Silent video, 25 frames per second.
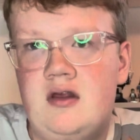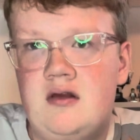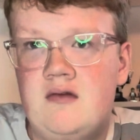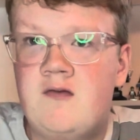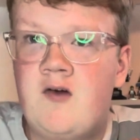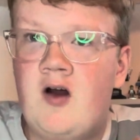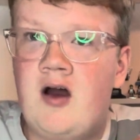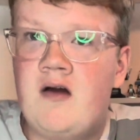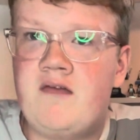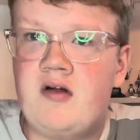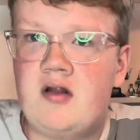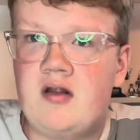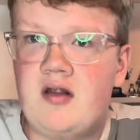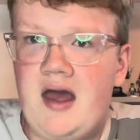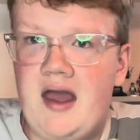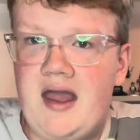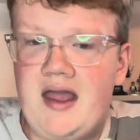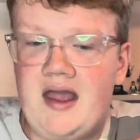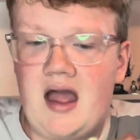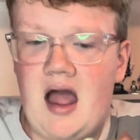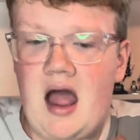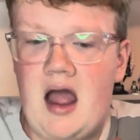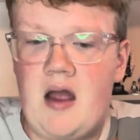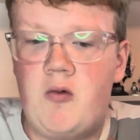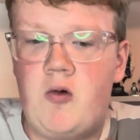front of the
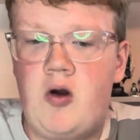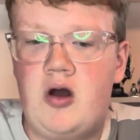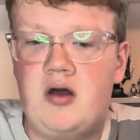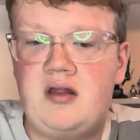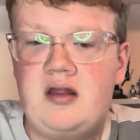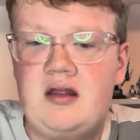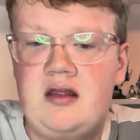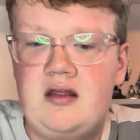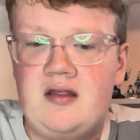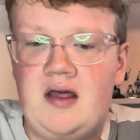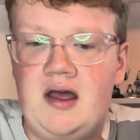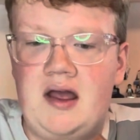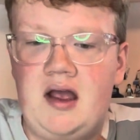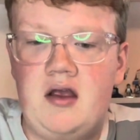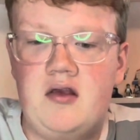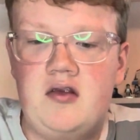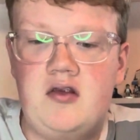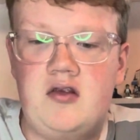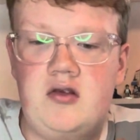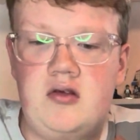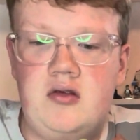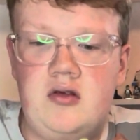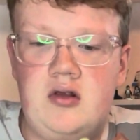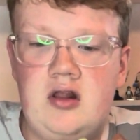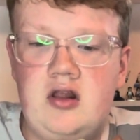lake, I want it like
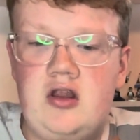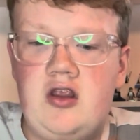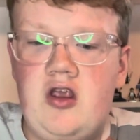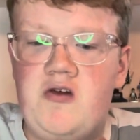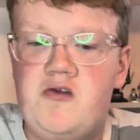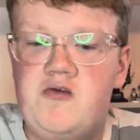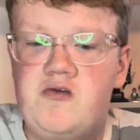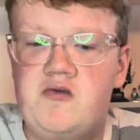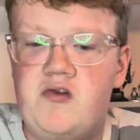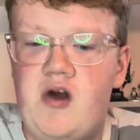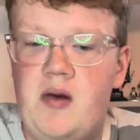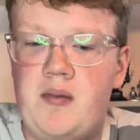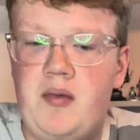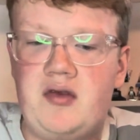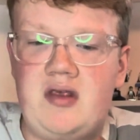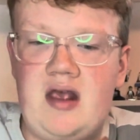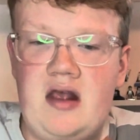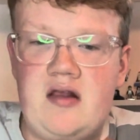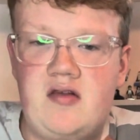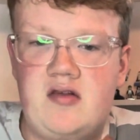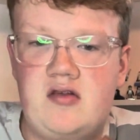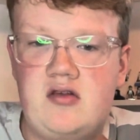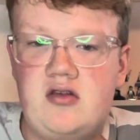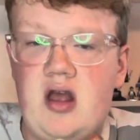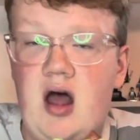to represent
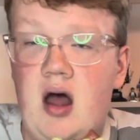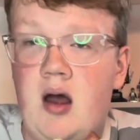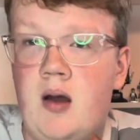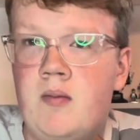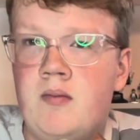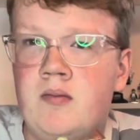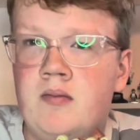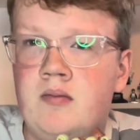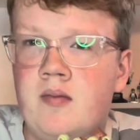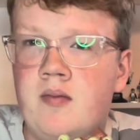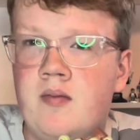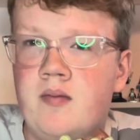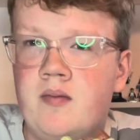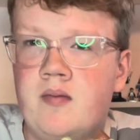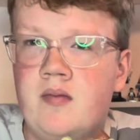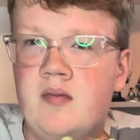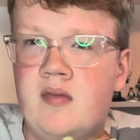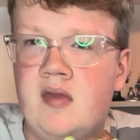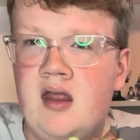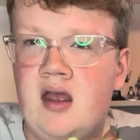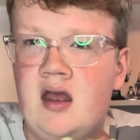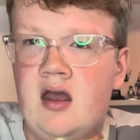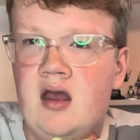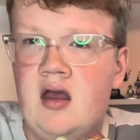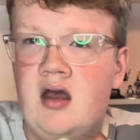some
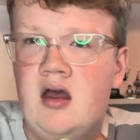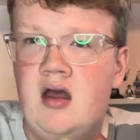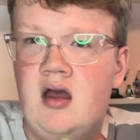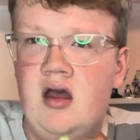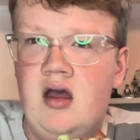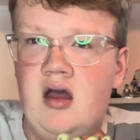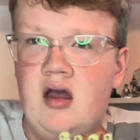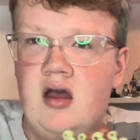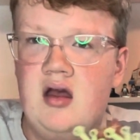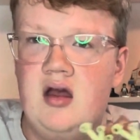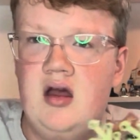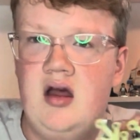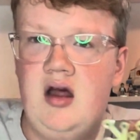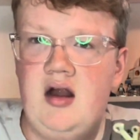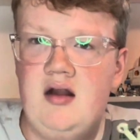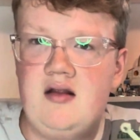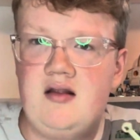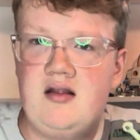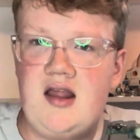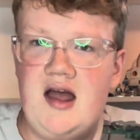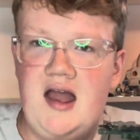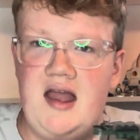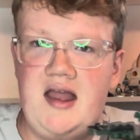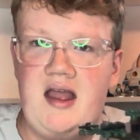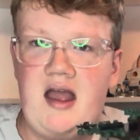
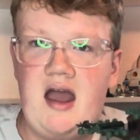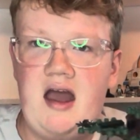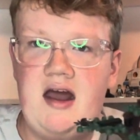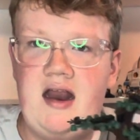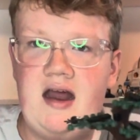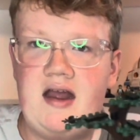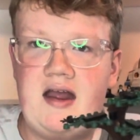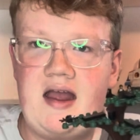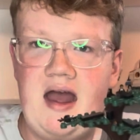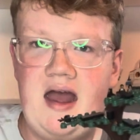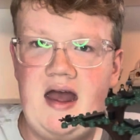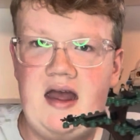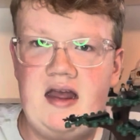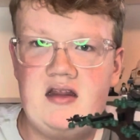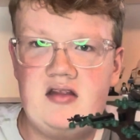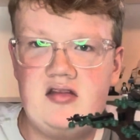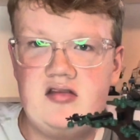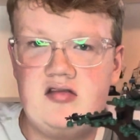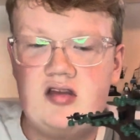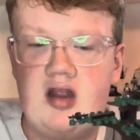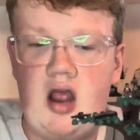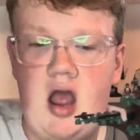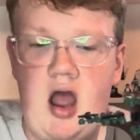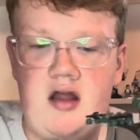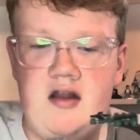lake. And again,
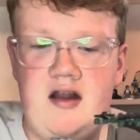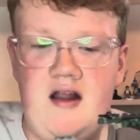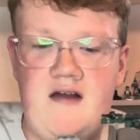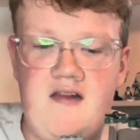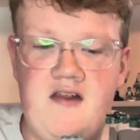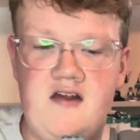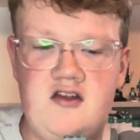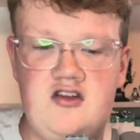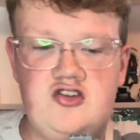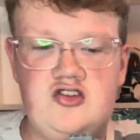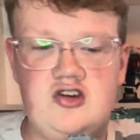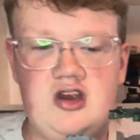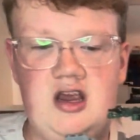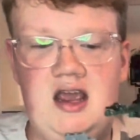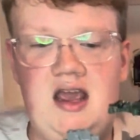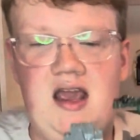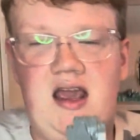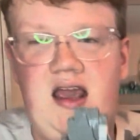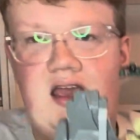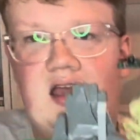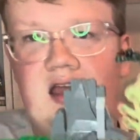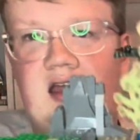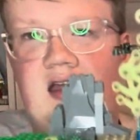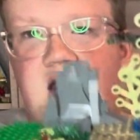another tree.